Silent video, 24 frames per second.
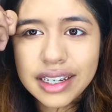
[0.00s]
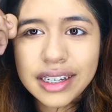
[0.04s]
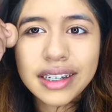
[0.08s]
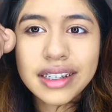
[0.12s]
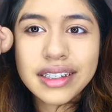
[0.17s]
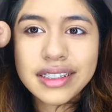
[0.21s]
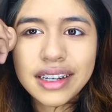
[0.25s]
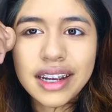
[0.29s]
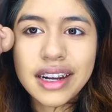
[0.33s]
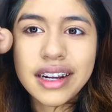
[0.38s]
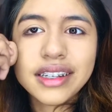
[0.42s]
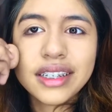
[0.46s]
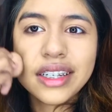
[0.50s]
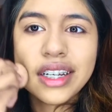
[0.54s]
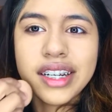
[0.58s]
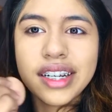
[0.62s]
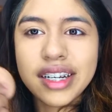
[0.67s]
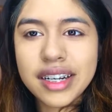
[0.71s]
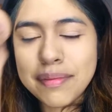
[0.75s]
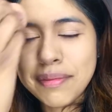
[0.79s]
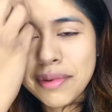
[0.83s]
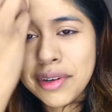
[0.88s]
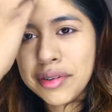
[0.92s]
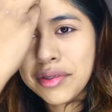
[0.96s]
like
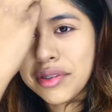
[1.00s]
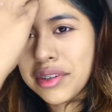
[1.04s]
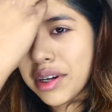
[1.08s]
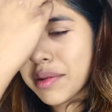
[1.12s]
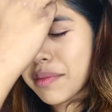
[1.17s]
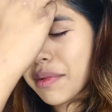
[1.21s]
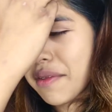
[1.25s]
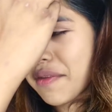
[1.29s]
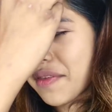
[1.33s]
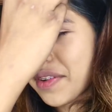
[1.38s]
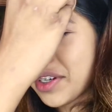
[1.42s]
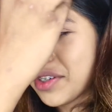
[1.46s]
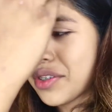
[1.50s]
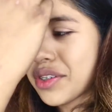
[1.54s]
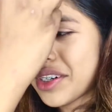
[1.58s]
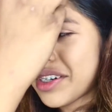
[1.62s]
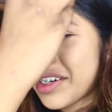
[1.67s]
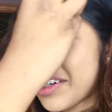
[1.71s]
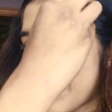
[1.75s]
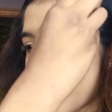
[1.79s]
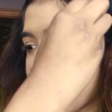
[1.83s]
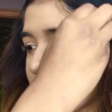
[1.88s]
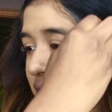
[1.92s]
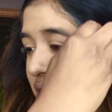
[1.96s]
sanitary to be using on my face right
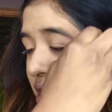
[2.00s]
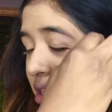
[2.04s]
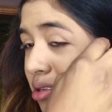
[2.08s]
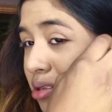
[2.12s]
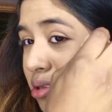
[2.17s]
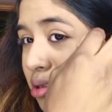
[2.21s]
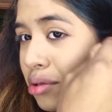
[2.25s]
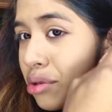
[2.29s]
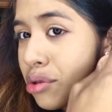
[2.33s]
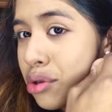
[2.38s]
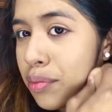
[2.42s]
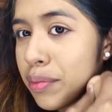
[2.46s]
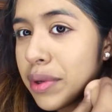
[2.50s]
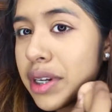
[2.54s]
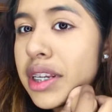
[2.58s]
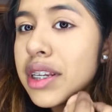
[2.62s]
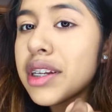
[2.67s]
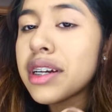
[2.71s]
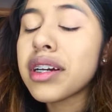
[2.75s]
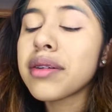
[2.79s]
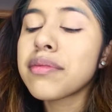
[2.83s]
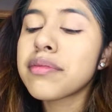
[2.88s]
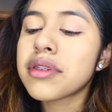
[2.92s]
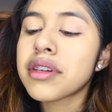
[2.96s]
now because I used it so many
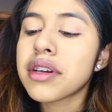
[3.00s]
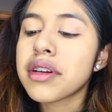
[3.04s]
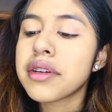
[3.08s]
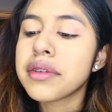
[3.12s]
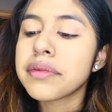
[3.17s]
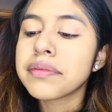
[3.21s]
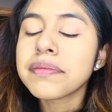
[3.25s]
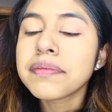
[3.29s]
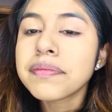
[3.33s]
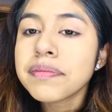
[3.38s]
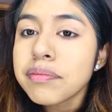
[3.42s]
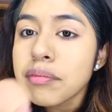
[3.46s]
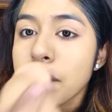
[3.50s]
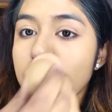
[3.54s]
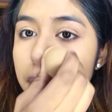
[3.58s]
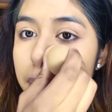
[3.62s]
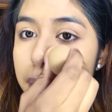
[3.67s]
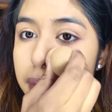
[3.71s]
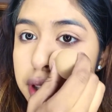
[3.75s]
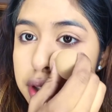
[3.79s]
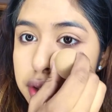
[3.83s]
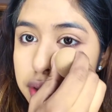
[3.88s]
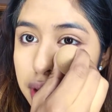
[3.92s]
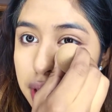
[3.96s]
times.
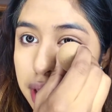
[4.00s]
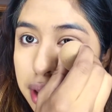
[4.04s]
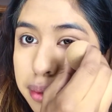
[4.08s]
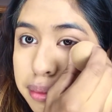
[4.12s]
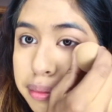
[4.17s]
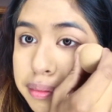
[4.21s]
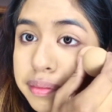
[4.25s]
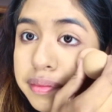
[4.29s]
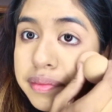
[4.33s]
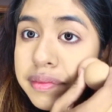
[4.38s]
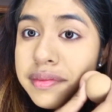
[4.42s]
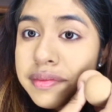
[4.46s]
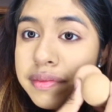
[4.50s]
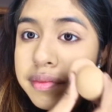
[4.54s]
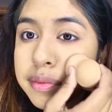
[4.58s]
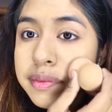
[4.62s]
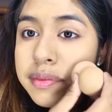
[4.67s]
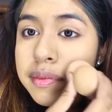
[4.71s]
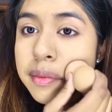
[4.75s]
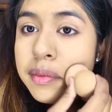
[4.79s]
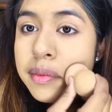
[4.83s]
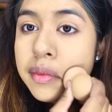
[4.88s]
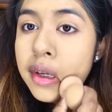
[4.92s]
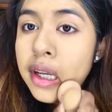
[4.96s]
But it's okay.
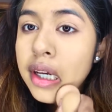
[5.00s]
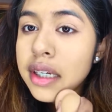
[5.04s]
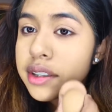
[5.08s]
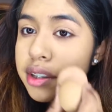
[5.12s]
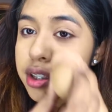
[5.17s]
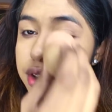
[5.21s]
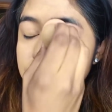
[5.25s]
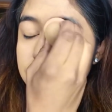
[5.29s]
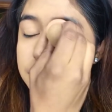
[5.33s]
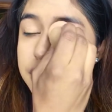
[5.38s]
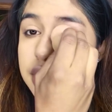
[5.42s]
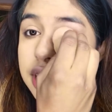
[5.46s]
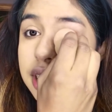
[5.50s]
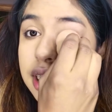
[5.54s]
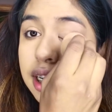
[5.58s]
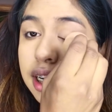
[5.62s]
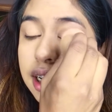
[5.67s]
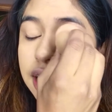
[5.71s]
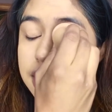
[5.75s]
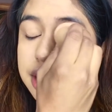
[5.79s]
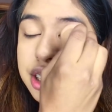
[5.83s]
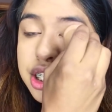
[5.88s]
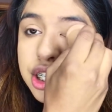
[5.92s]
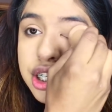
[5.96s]
It's just for today.
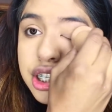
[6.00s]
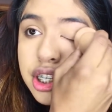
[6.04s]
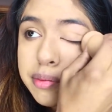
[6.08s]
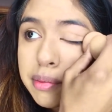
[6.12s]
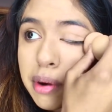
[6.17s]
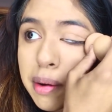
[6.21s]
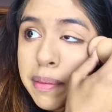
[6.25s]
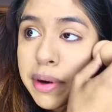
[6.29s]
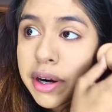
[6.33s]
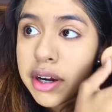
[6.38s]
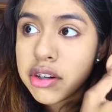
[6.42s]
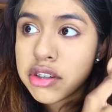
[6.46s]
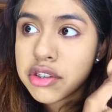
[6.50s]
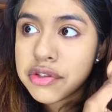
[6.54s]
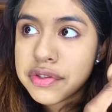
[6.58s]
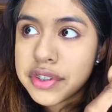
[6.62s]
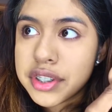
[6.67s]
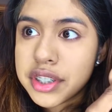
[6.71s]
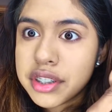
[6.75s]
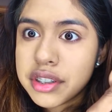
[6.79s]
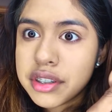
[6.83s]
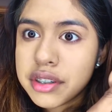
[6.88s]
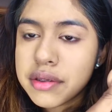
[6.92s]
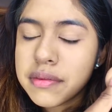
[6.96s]
Oh, I should have done my brows
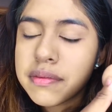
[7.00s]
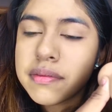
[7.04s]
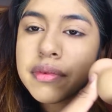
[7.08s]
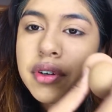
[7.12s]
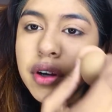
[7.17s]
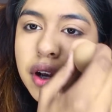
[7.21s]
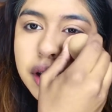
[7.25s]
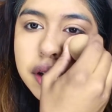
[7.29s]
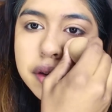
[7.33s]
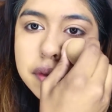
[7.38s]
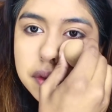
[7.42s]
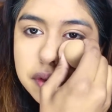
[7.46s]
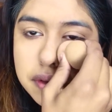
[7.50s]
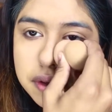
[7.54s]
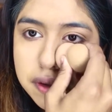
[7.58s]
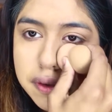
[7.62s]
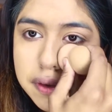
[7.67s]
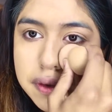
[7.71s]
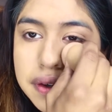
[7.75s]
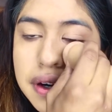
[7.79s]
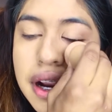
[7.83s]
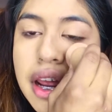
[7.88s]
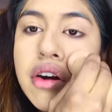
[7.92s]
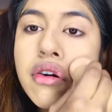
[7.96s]
first. Okay, well,
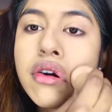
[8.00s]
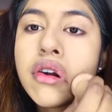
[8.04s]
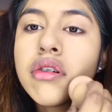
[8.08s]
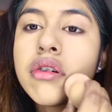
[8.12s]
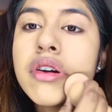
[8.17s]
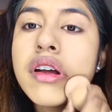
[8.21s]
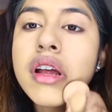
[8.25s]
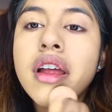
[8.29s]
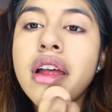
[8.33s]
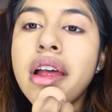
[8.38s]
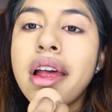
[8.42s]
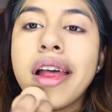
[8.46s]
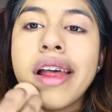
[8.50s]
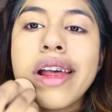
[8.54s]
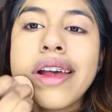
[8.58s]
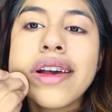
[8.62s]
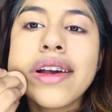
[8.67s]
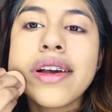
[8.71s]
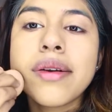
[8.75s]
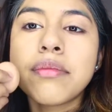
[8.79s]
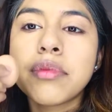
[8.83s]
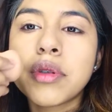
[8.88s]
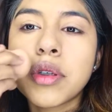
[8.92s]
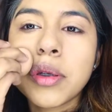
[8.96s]
I don't know.
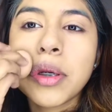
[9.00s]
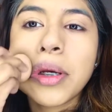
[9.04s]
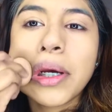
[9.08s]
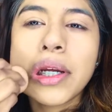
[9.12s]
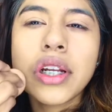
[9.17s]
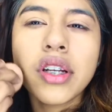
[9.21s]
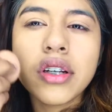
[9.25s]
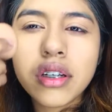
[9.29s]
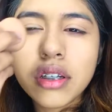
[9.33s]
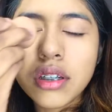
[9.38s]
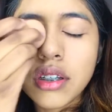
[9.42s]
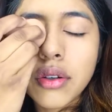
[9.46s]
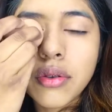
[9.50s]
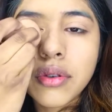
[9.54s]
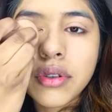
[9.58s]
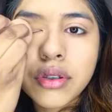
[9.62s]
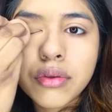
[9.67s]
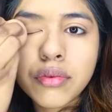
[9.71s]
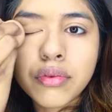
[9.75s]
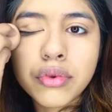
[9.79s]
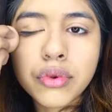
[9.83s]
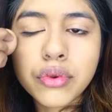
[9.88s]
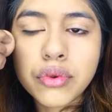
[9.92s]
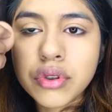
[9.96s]
I think it's
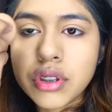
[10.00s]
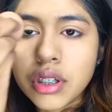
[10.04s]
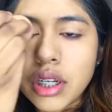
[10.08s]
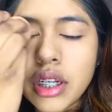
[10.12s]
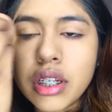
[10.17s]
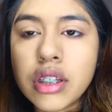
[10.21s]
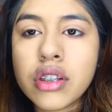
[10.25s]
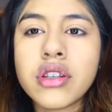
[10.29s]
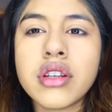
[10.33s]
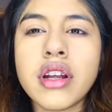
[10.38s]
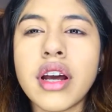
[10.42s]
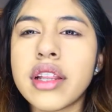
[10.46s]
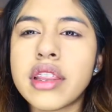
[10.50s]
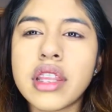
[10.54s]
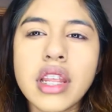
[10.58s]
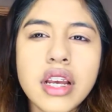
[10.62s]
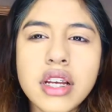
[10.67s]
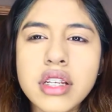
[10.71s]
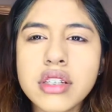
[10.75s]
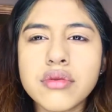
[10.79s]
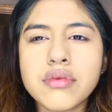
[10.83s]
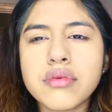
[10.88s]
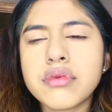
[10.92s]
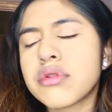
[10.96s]
a rule
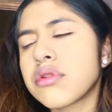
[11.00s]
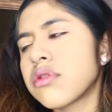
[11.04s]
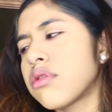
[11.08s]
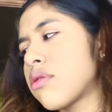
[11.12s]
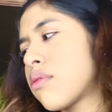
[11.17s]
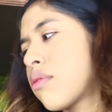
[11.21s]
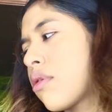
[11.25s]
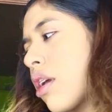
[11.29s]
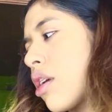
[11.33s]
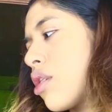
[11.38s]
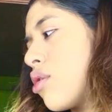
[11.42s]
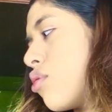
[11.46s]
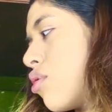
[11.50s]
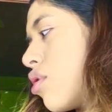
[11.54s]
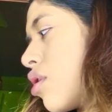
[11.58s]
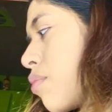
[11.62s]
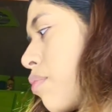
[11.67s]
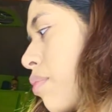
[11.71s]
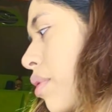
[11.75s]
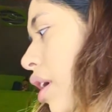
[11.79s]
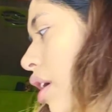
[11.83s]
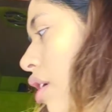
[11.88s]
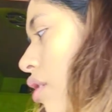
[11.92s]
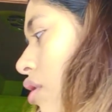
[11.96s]
to like do your
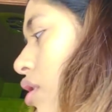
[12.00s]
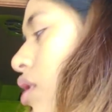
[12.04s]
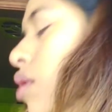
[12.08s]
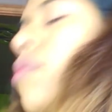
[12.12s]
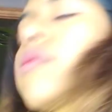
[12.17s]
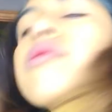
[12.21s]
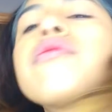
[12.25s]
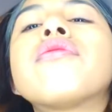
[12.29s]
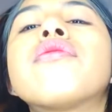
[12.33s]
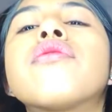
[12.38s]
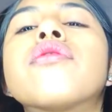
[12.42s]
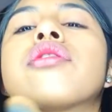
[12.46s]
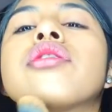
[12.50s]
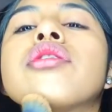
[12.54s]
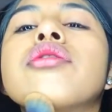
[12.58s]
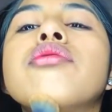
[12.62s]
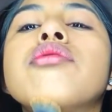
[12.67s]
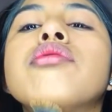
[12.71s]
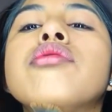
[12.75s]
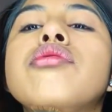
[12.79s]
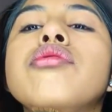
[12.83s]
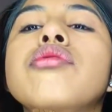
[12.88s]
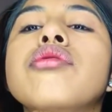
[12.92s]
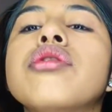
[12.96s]
brows before
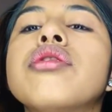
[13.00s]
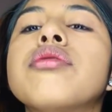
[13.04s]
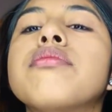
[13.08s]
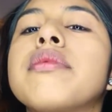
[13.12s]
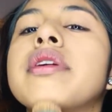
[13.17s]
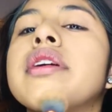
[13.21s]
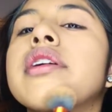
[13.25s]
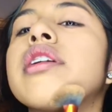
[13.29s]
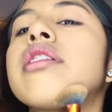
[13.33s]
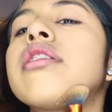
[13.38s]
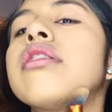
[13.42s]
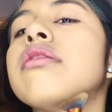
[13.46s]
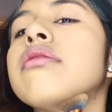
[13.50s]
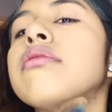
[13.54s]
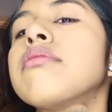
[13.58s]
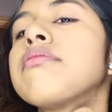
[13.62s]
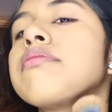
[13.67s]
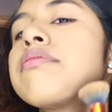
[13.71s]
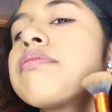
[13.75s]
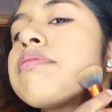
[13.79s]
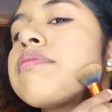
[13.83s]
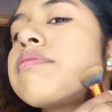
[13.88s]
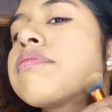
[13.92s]
you do your makeup